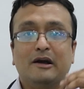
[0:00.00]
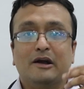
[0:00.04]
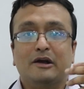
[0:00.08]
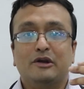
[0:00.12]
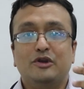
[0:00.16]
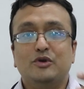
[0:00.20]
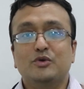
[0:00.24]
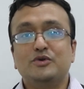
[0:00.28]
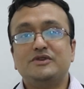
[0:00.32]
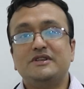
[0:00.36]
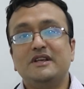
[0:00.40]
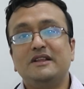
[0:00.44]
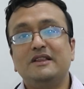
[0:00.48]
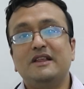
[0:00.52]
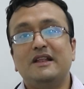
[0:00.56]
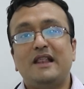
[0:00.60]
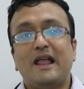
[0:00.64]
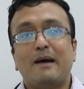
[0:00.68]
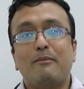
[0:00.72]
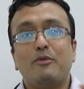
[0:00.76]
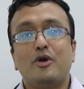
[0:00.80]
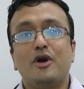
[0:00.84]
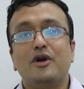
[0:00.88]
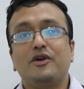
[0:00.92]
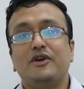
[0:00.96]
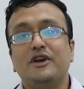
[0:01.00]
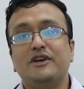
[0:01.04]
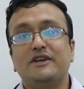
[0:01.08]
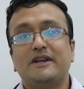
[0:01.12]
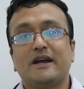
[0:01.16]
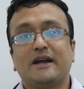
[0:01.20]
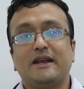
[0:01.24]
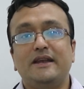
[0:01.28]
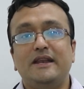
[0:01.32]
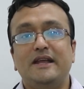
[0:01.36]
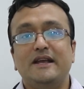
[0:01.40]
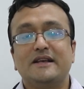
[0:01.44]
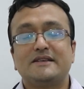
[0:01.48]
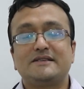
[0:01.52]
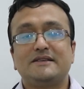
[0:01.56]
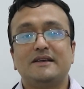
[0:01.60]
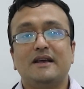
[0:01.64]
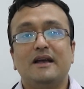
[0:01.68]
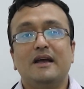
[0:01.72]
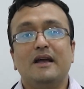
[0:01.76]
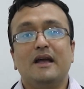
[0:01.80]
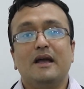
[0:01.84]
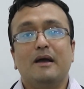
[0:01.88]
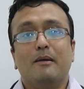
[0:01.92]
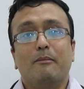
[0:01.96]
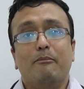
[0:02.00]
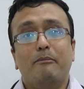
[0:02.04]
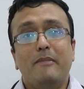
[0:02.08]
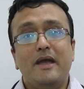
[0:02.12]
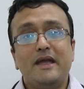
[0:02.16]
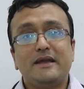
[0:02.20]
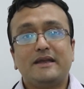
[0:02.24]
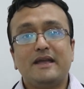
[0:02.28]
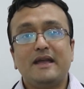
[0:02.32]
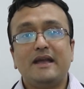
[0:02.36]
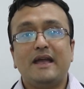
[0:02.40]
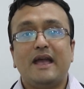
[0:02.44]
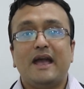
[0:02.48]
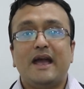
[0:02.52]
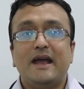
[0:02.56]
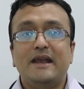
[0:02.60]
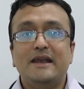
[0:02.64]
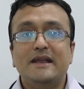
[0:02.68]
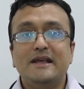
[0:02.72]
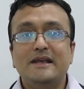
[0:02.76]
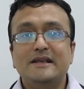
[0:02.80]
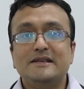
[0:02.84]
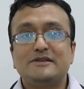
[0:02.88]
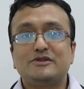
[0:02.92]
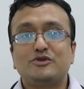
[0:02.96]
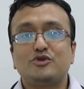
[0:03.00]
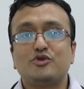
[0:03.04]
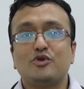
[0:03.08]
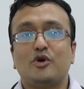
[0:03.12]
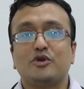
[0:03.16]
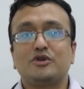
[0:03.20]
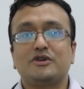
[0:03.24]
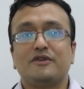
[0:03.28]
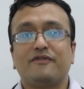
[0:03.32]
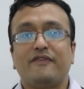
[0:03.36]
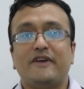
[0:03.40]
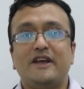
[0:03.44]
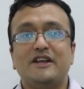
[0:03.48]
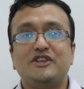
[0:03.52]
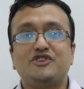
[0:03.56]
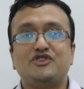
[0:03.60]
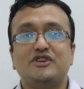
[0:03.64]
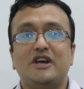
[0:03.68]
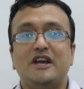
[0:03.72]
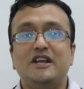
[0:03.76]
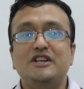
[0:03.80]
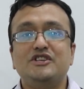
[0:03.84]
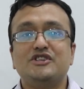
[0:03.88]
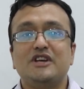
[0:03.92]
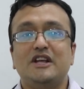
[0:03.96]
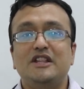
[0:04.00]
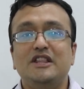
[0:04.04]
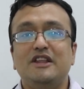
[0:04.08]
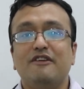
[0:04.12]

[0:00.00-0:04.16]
using the laboratory techniques, making any sort of a change in